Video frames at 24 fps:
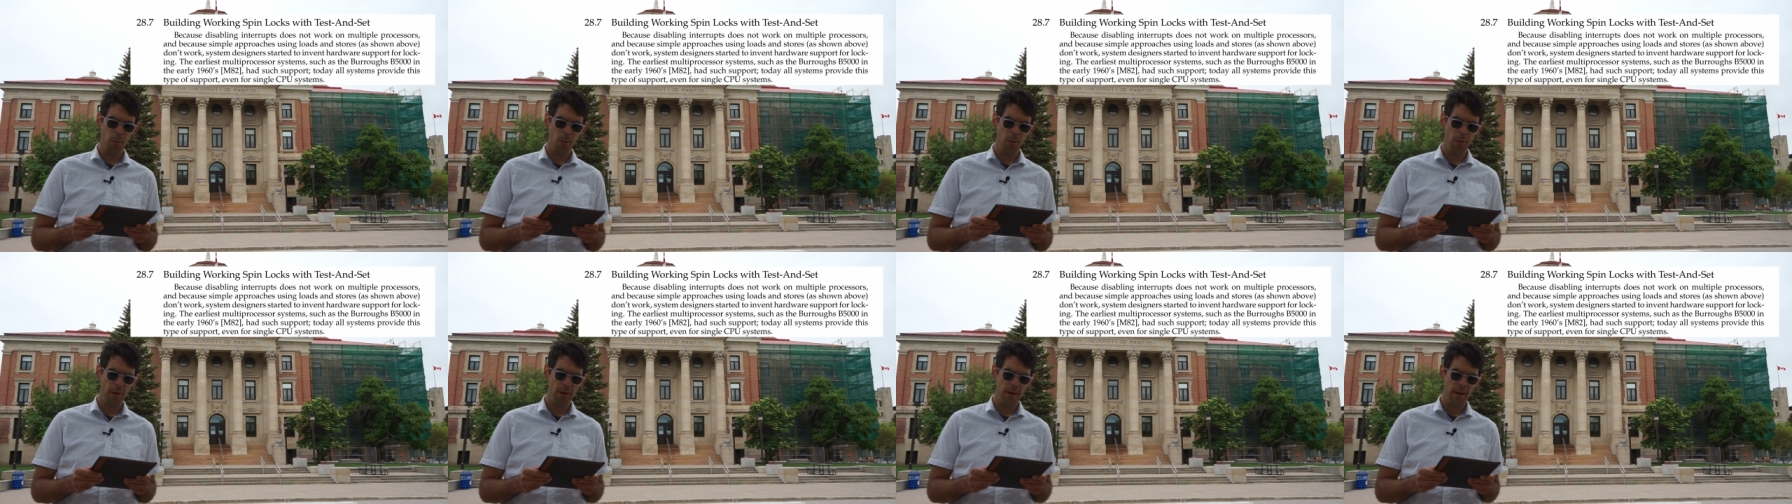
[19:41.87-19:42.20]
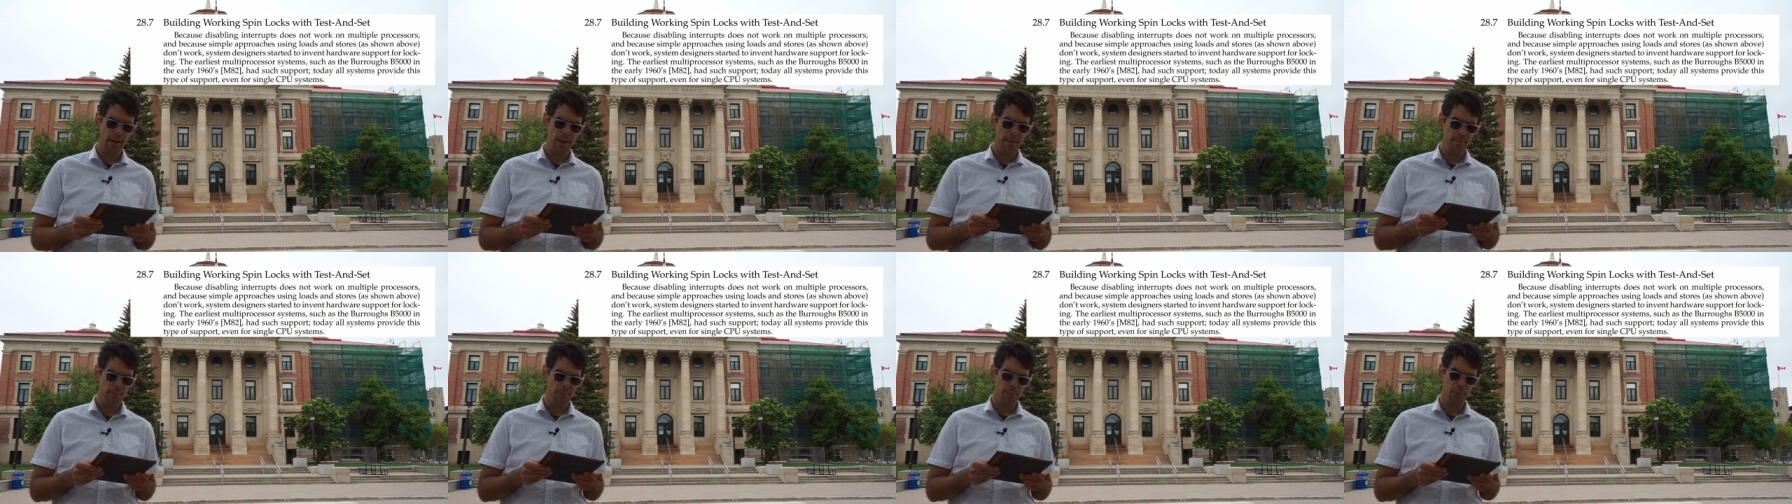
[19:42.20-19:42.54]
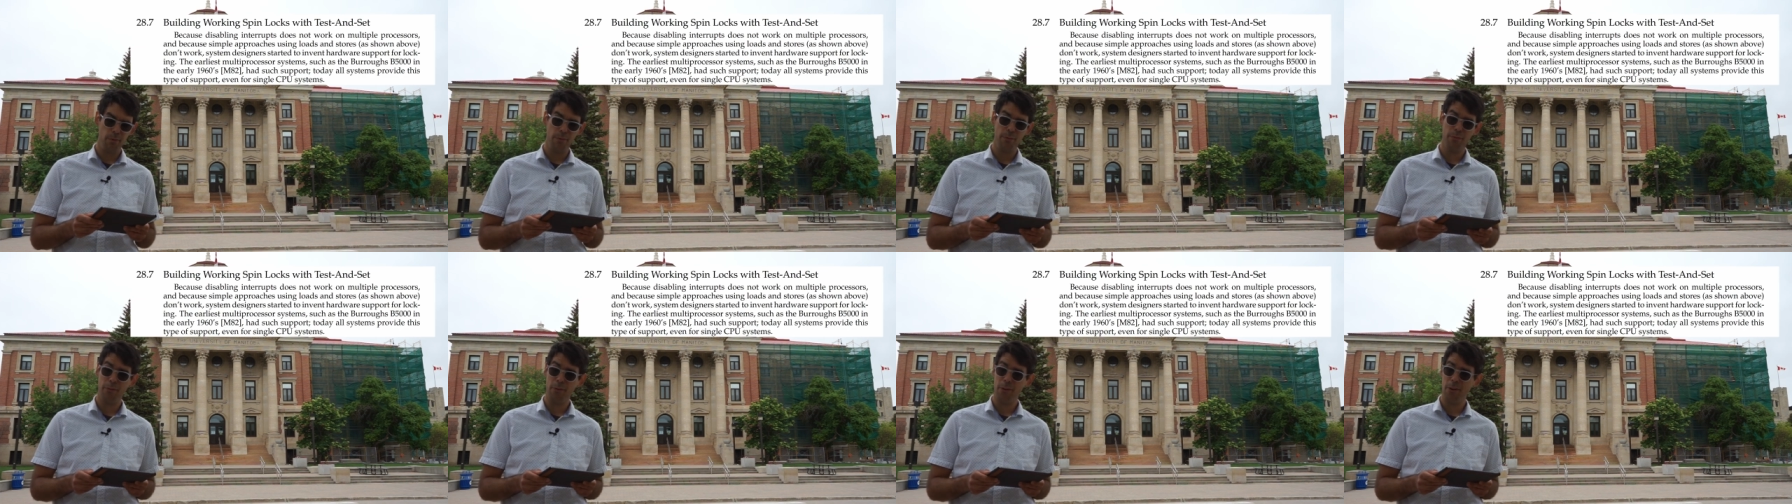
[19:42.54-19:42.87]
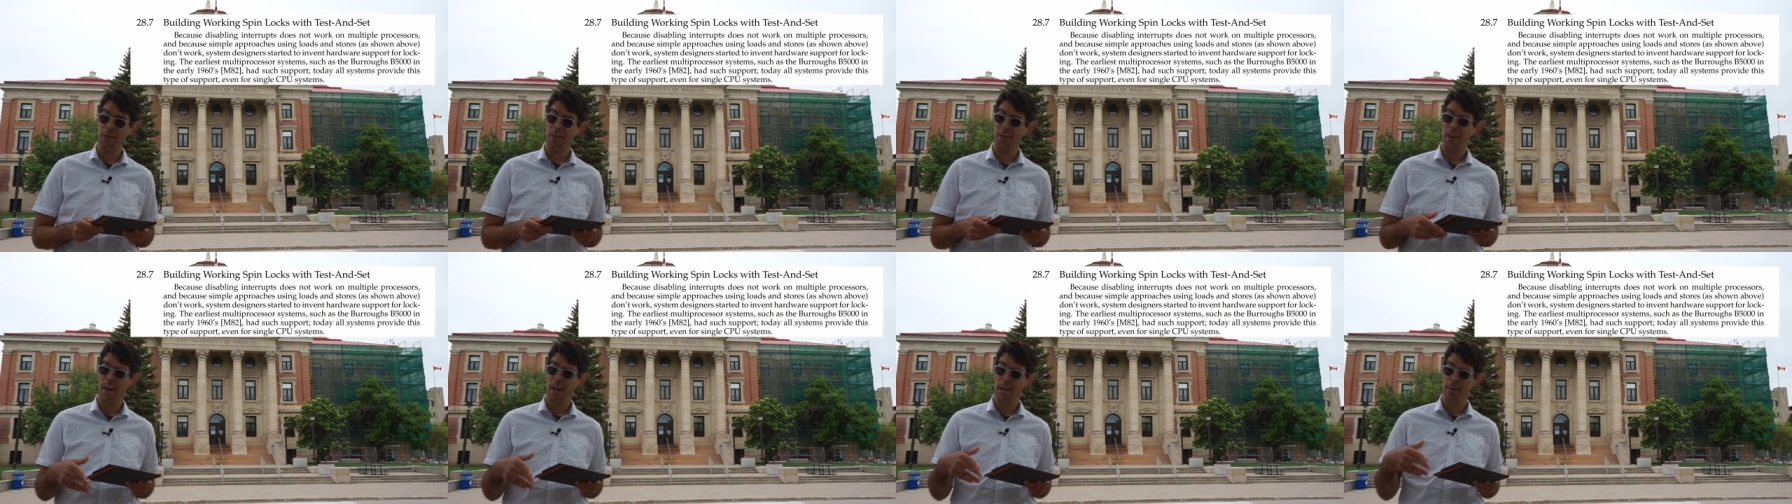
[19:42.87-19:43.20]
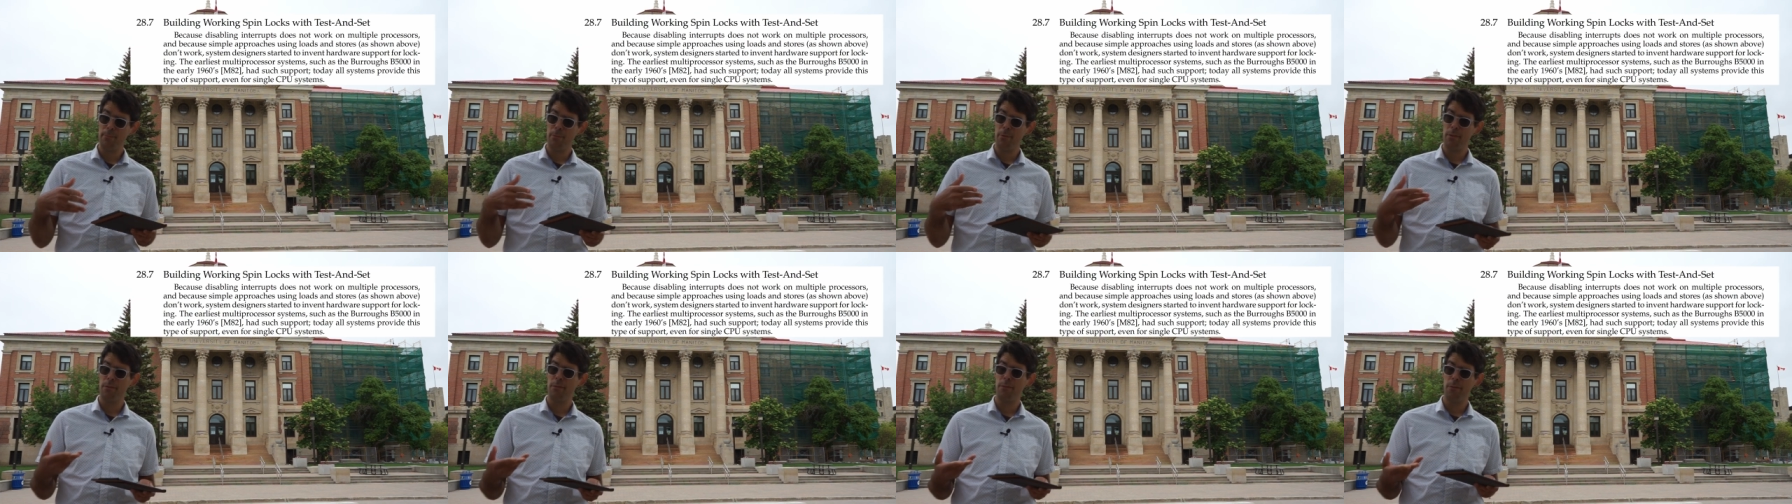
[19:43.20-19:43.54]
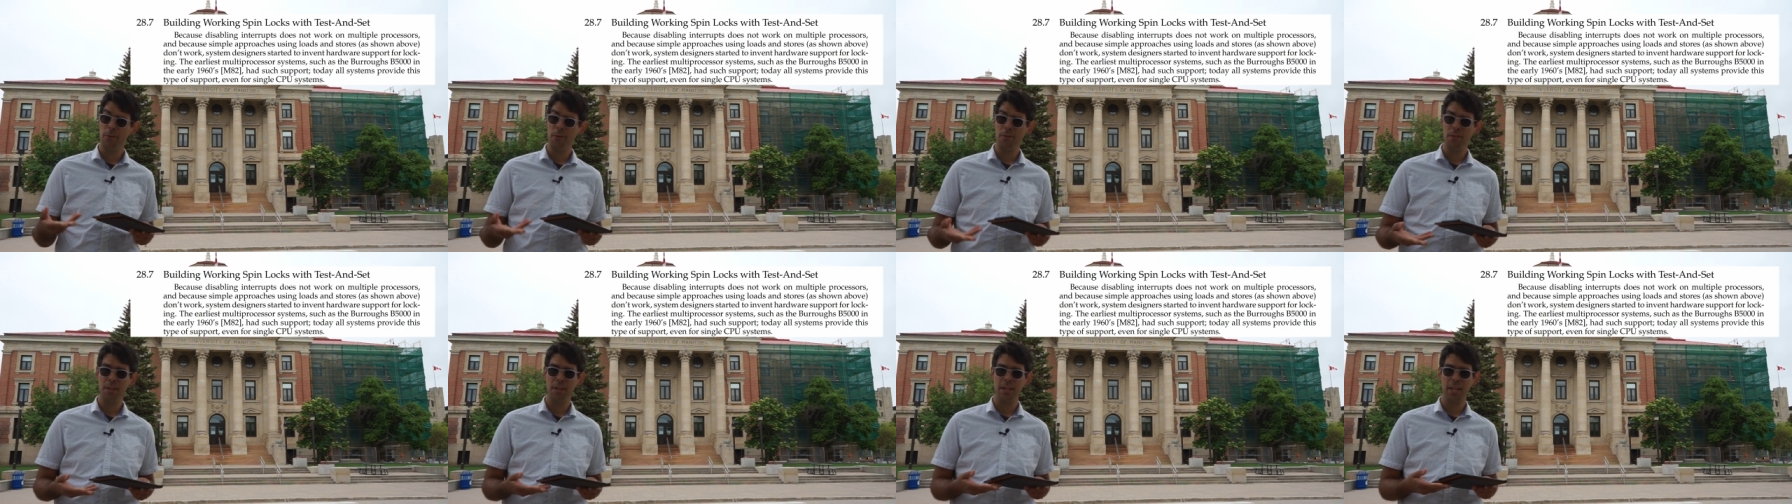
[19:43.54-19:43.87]
or I prefer, I
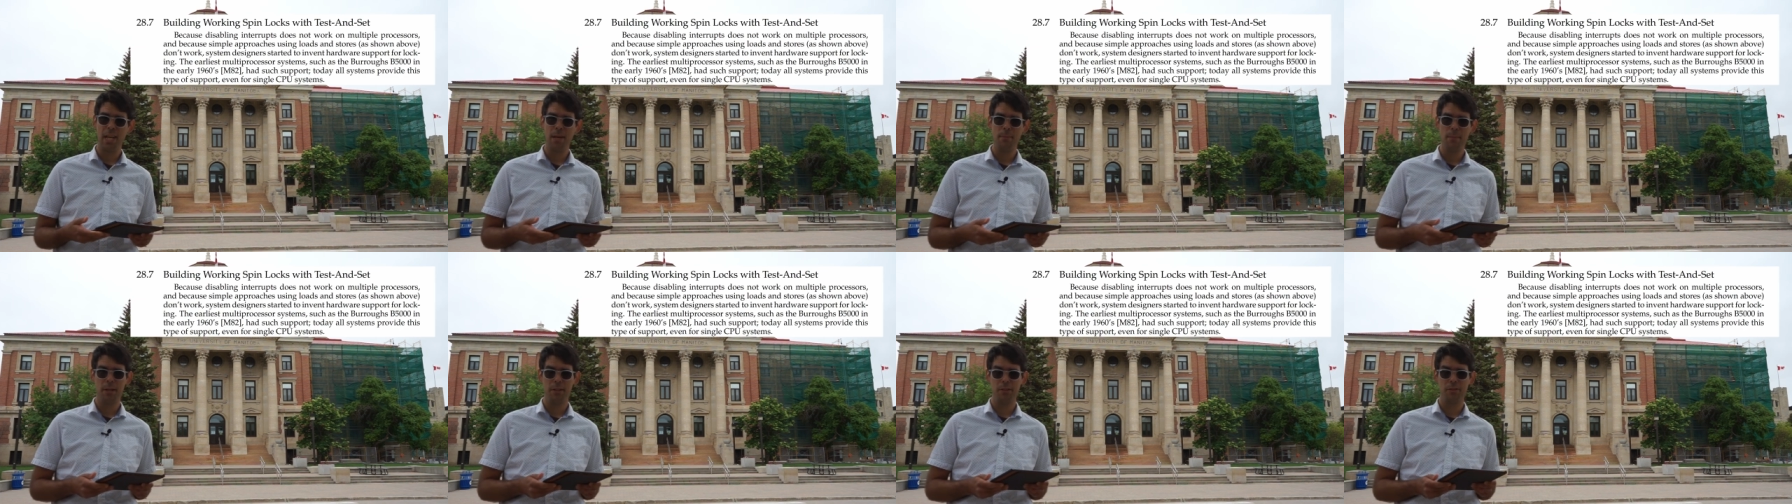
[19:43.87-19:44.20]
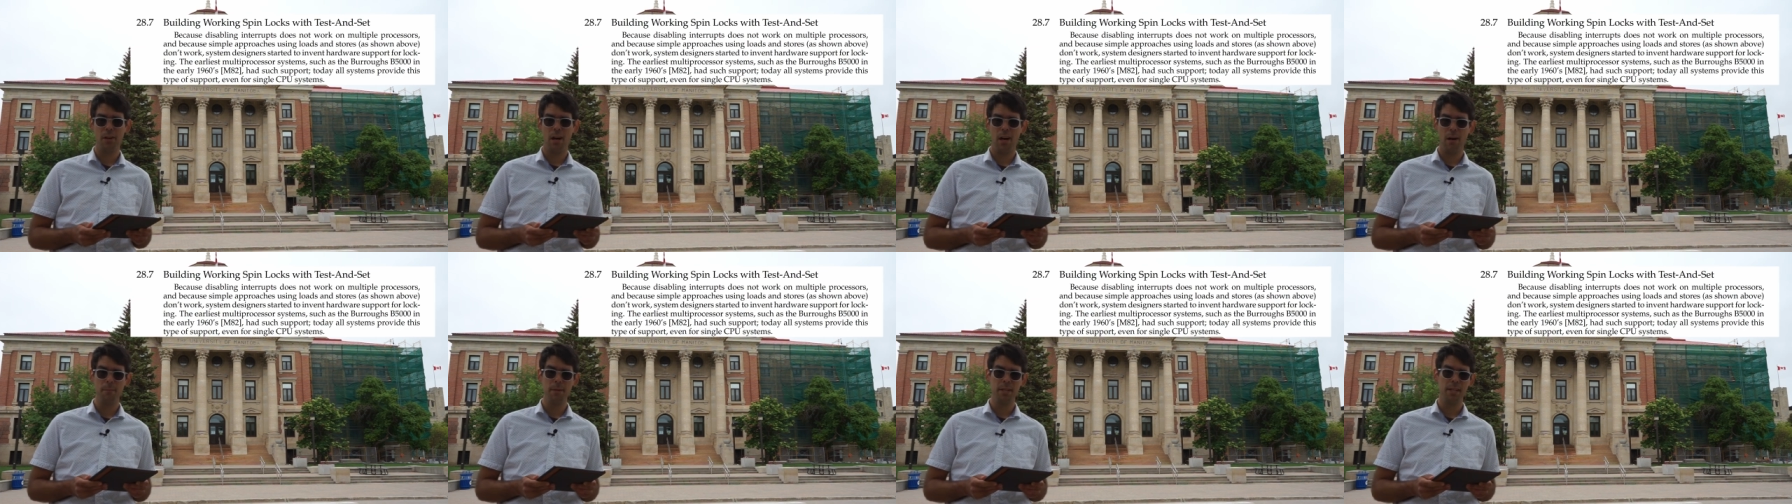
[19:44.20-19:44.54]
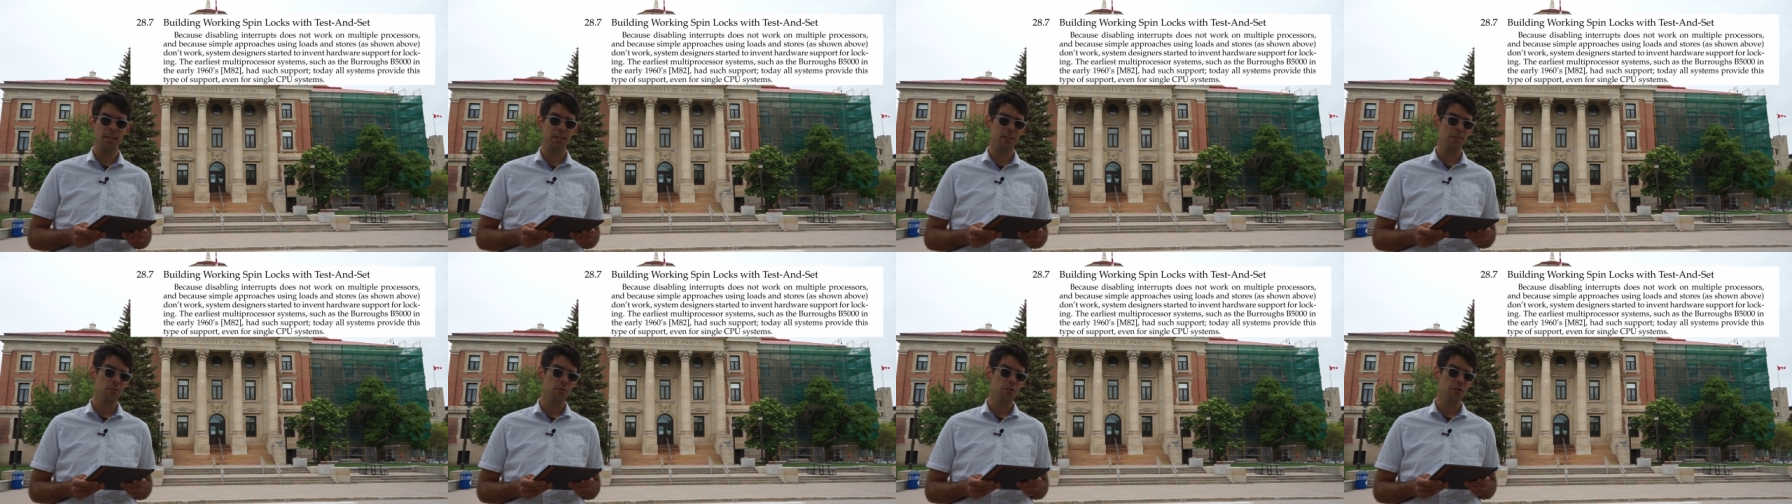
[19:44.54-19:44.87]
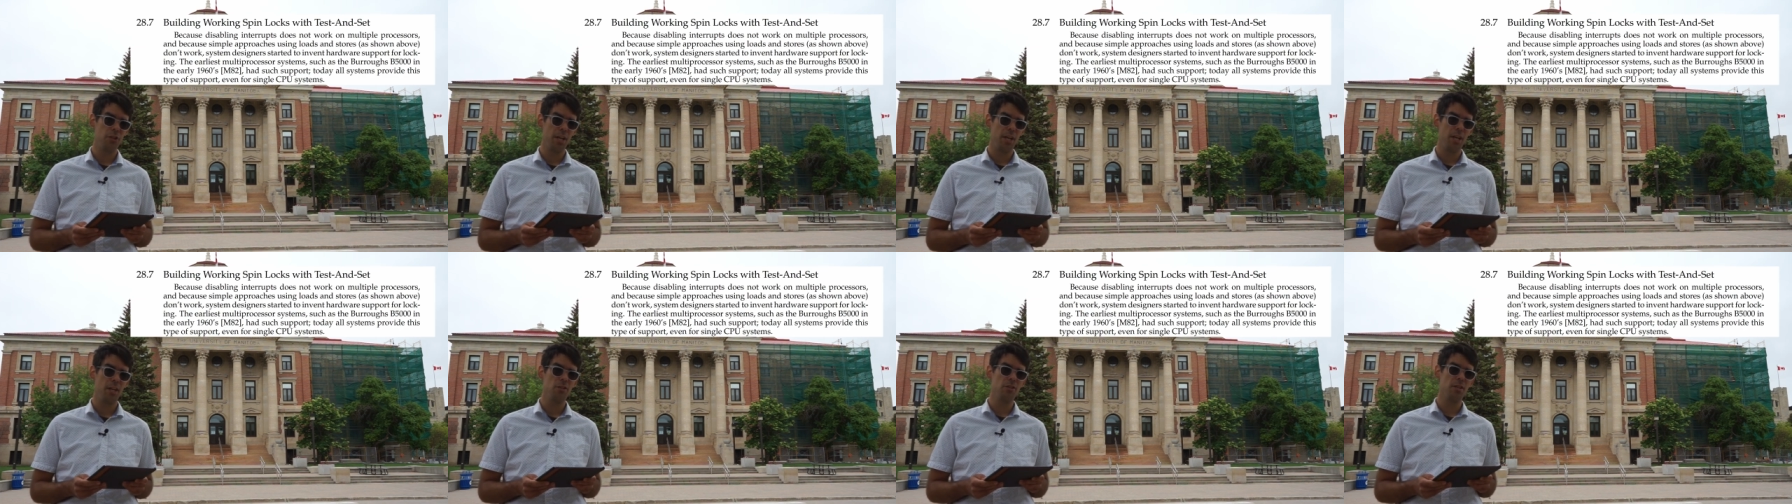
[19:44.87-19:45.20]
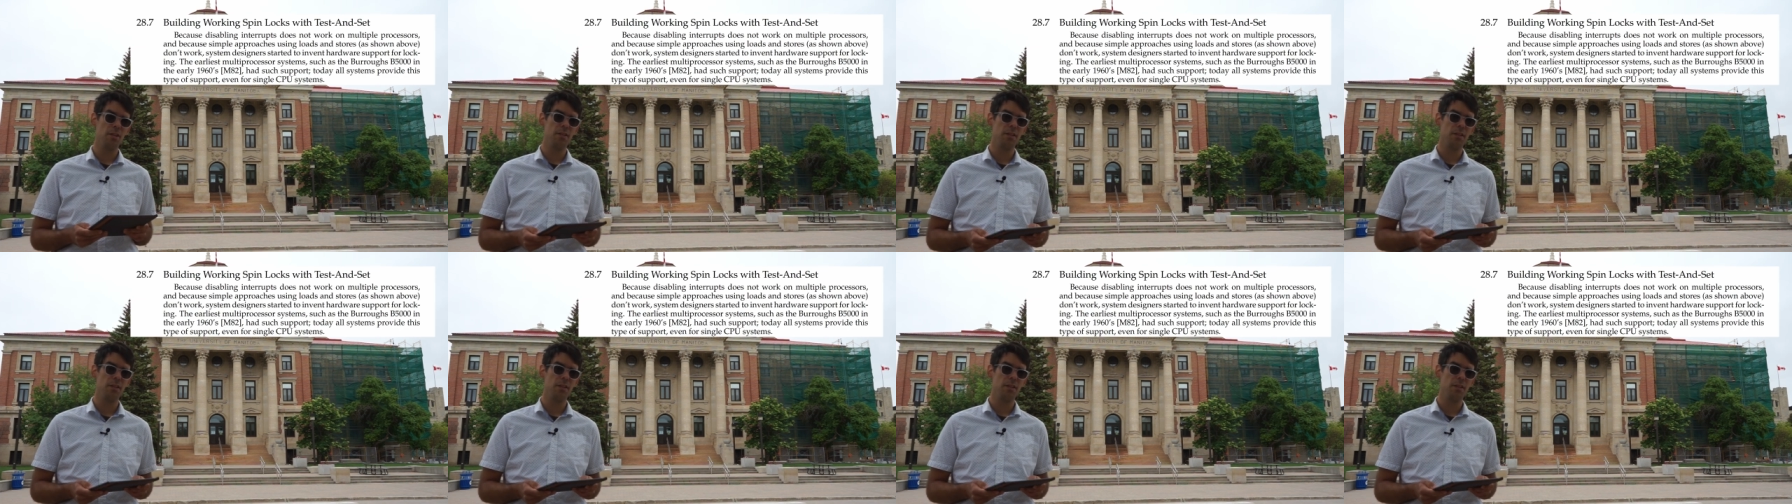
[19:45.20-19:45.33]
prefer the name atomic exchange.